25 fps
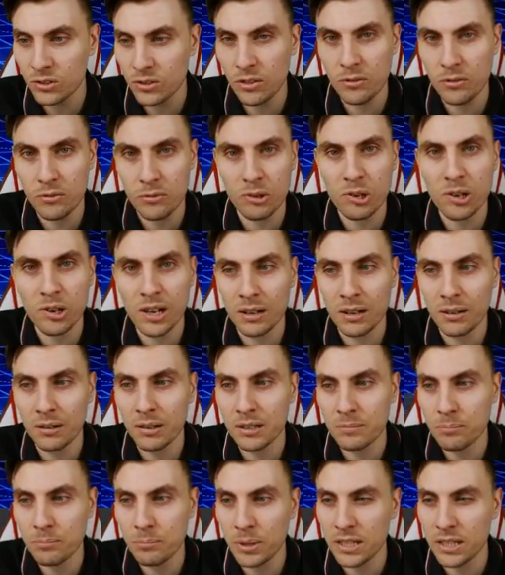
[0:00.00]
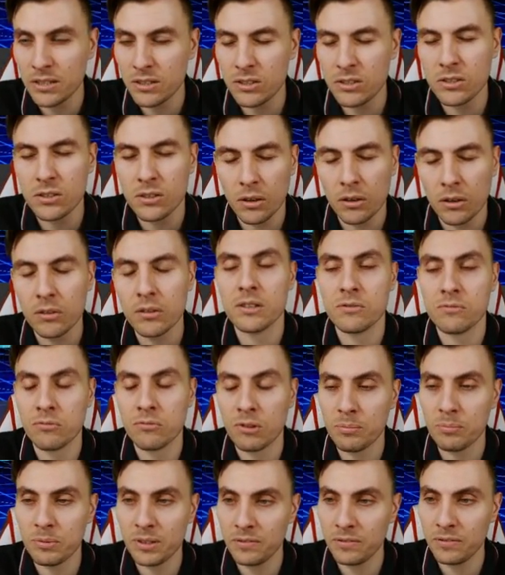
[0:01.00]
throw out and be so
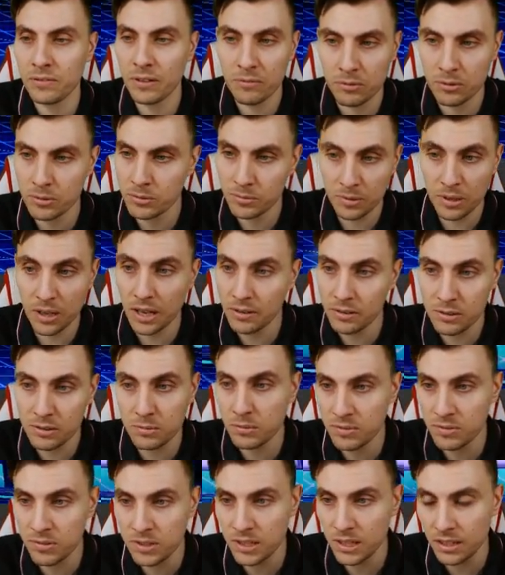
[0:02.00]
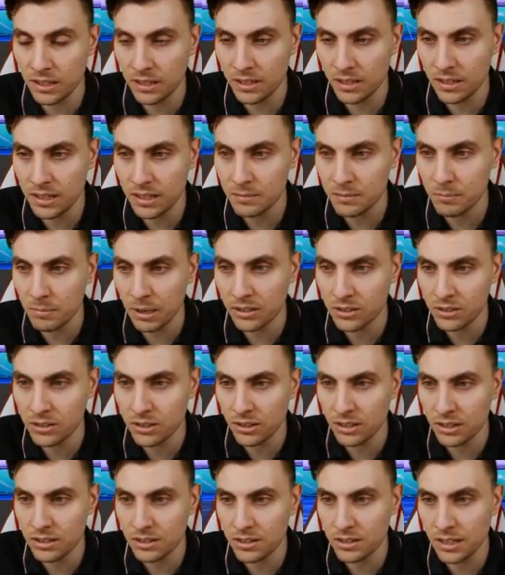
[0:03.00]
disruptive, if was, as we've seen in this match,
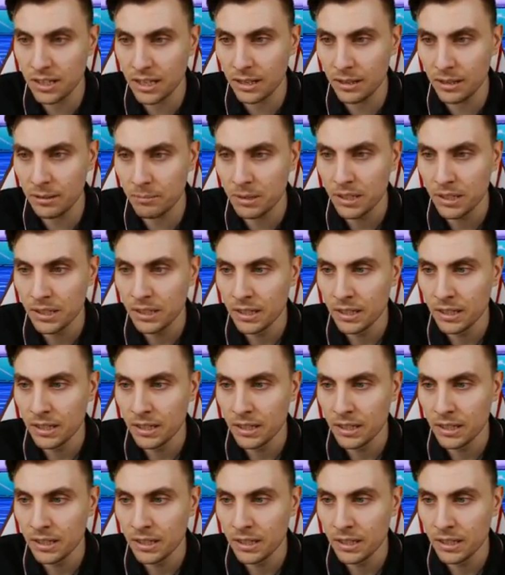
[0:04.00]
it um,